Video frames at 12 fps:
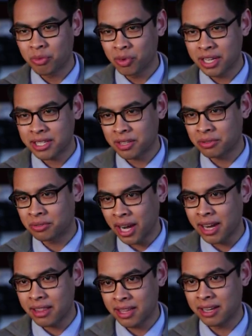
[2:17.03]
what is the
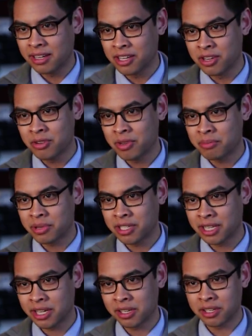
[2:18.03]
right thing to do in
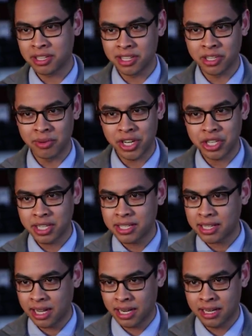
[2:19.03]
particular
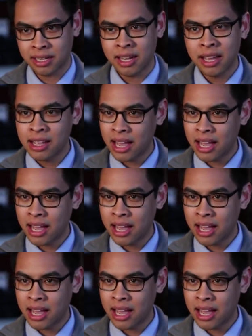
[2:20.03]
situations and